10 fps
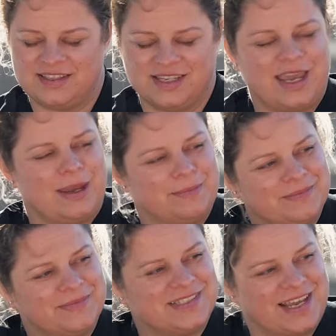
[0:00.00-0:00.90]
it's a game.
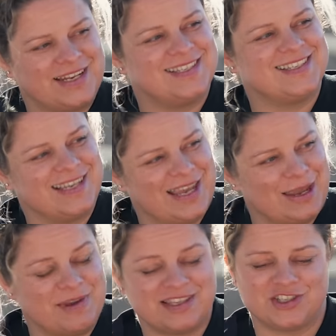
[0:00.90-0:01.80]
Tennis is a
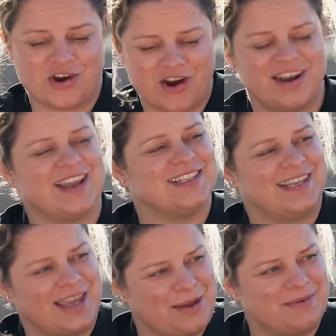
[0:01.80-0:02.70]
game. It started as a
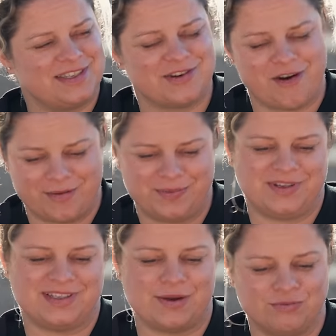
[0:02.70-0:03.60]
game. It started
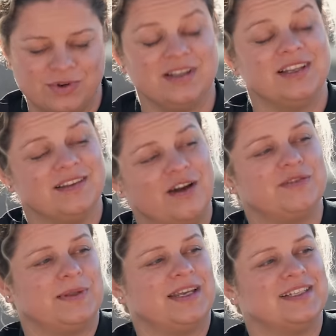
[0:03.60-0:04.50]
because I really
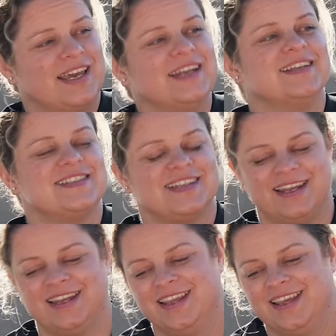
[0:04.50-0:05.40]
loved playing tennis, and